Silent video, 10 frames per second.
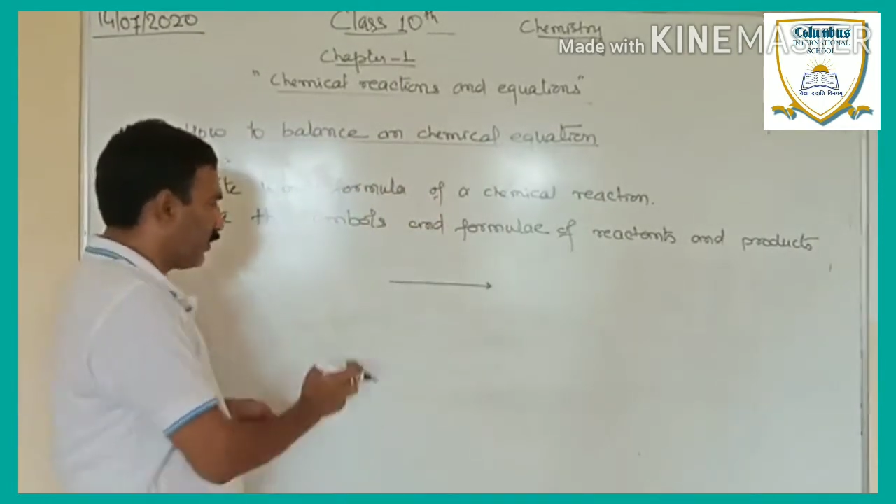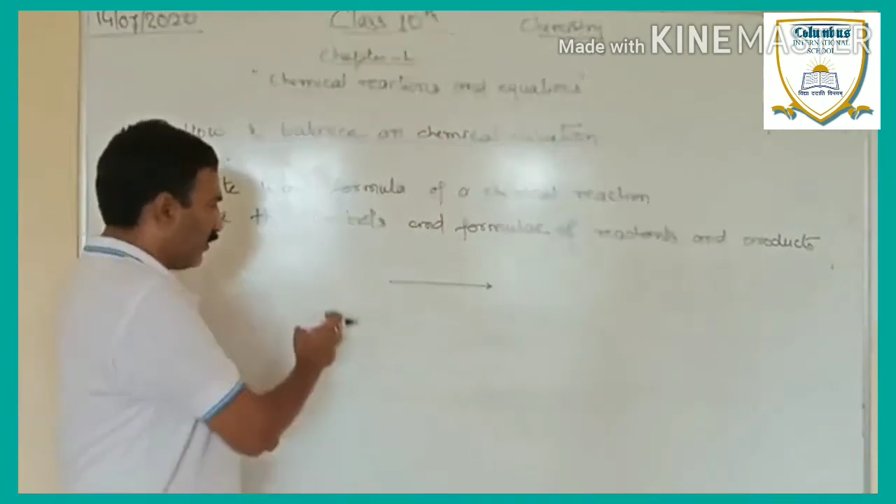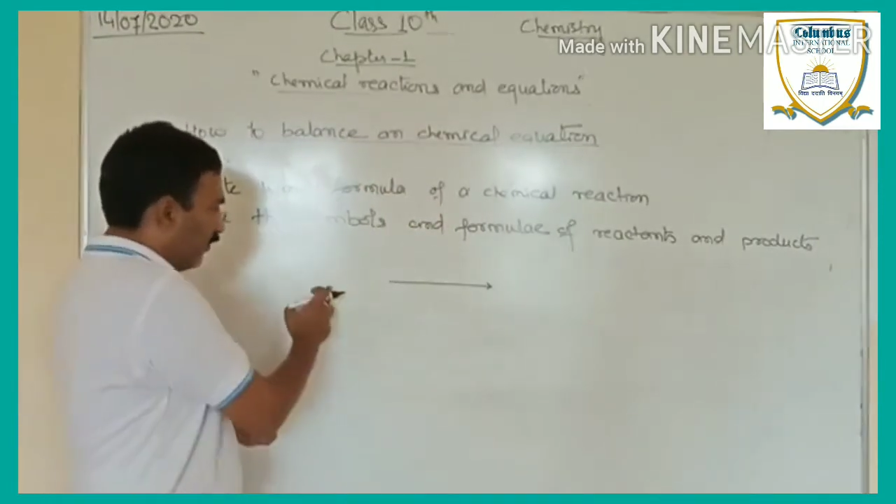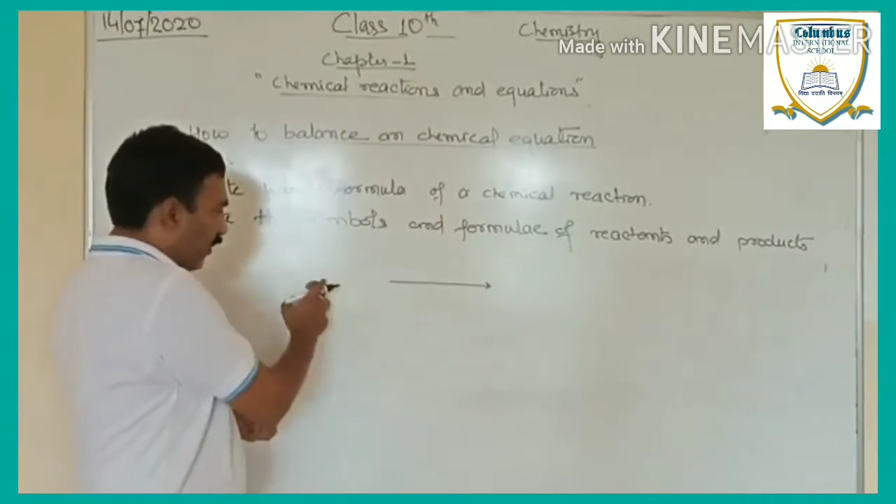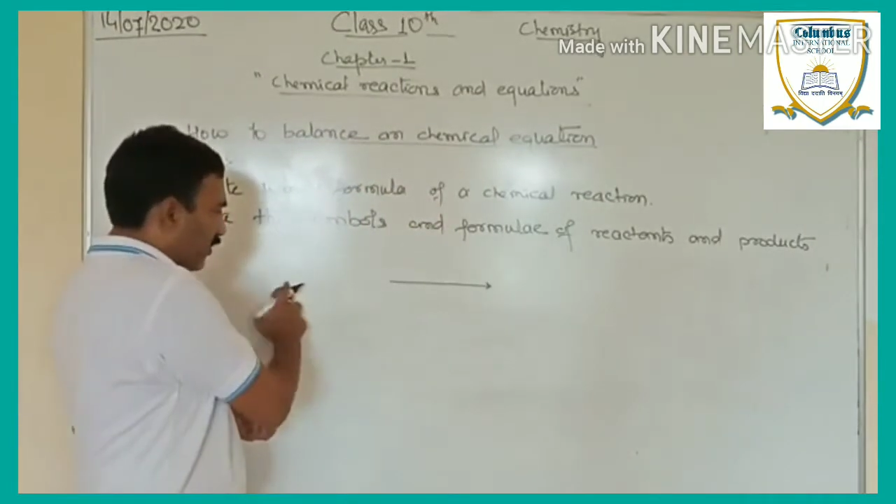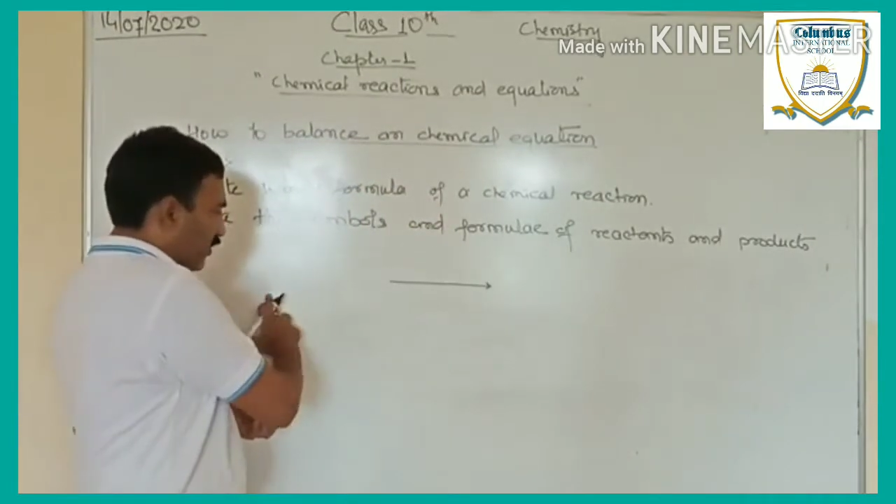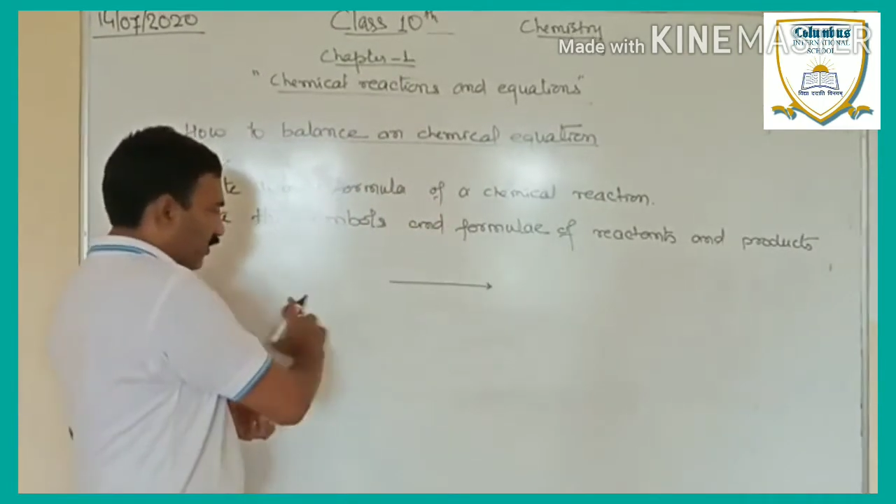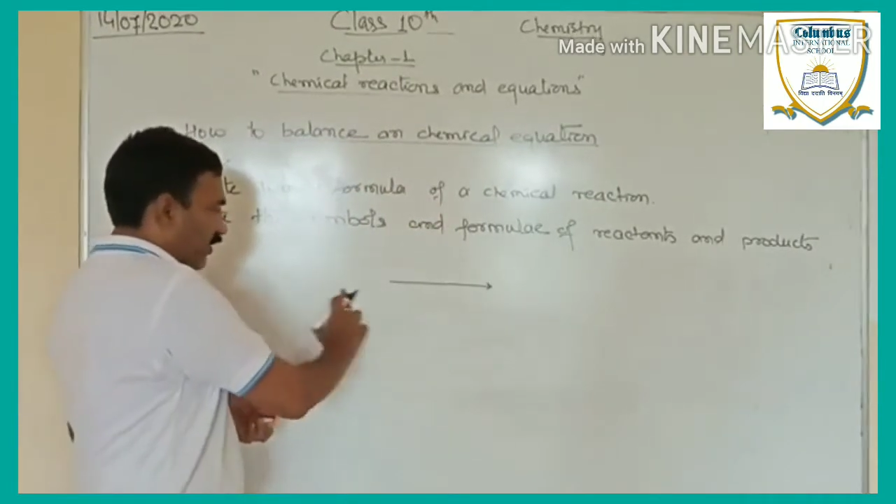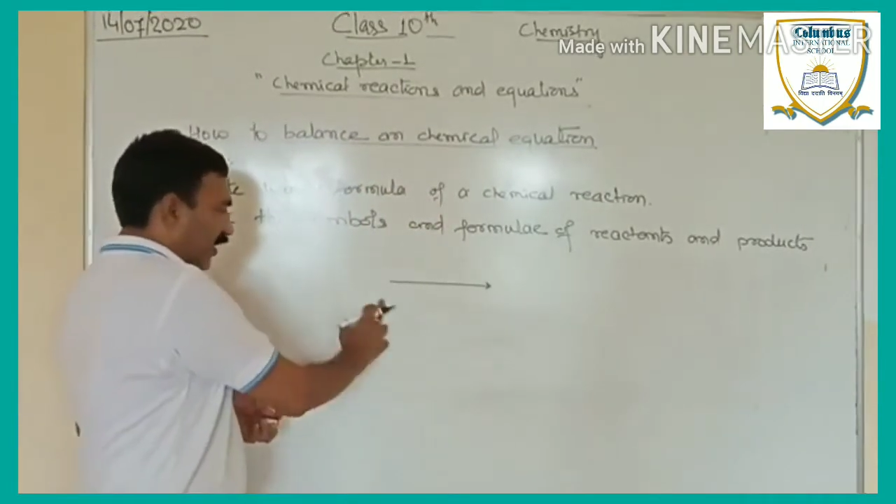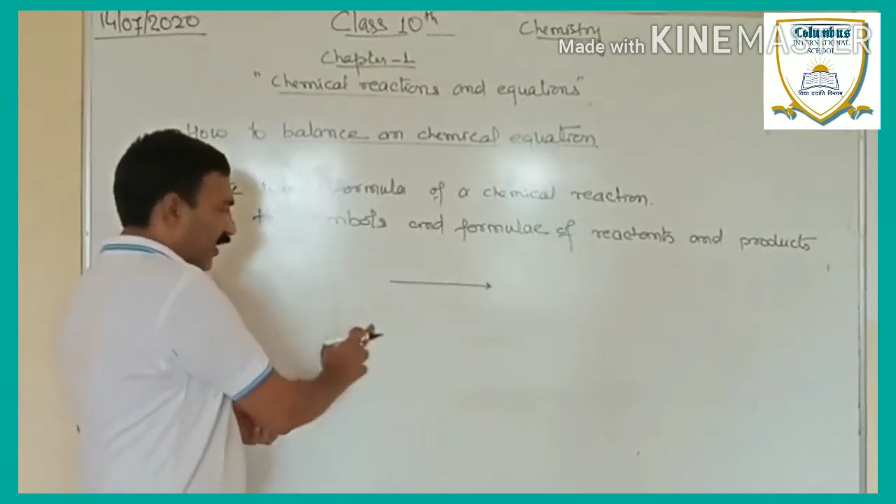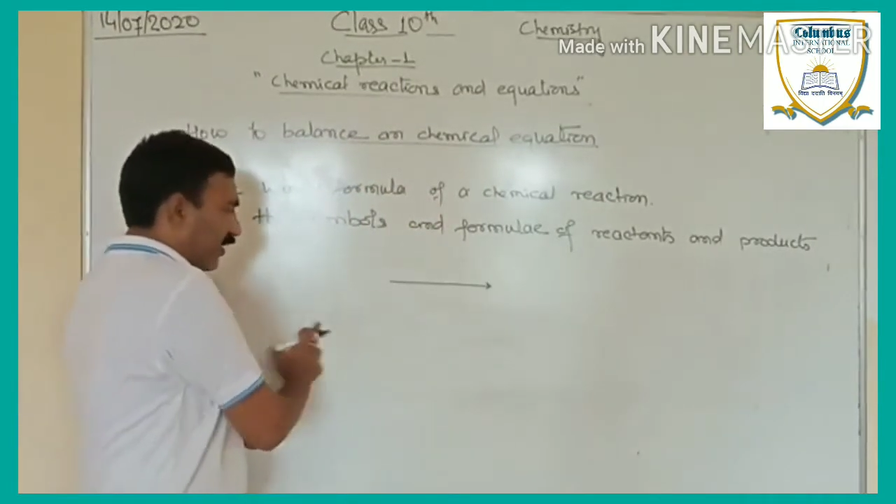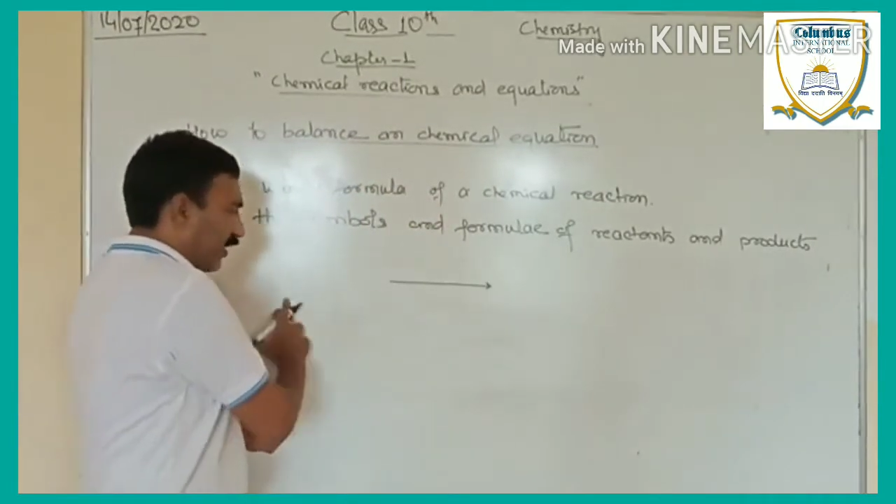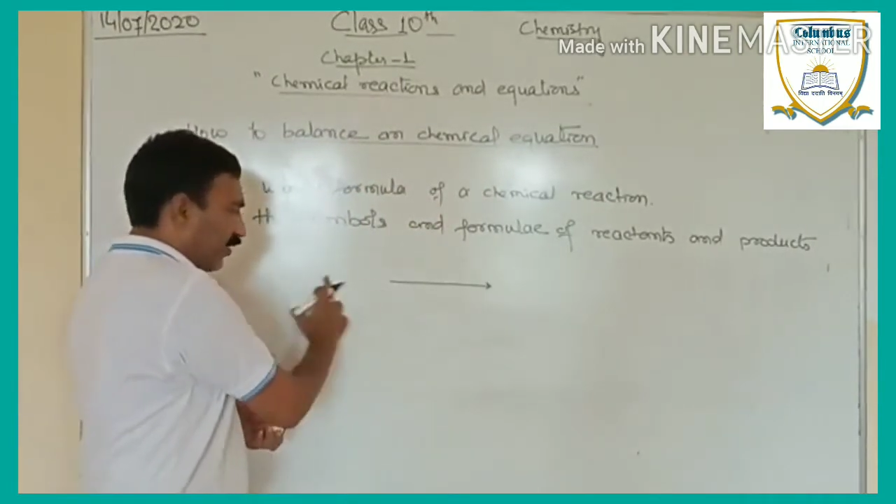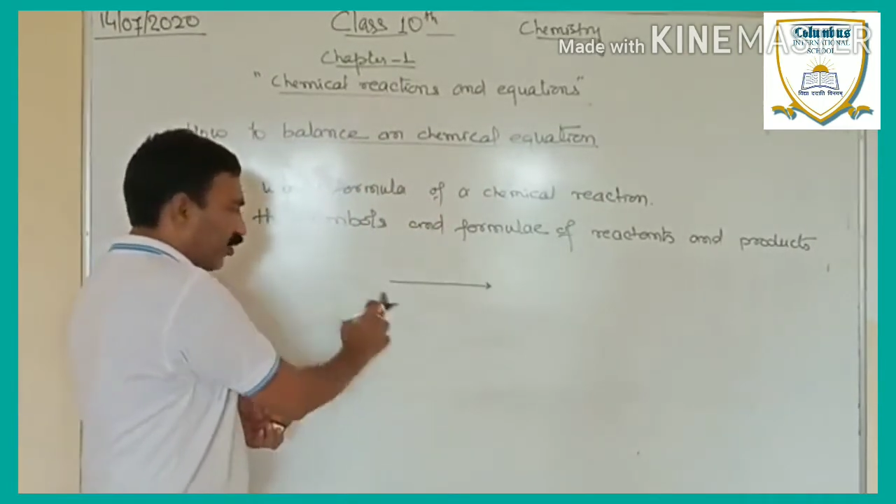The first is the reactant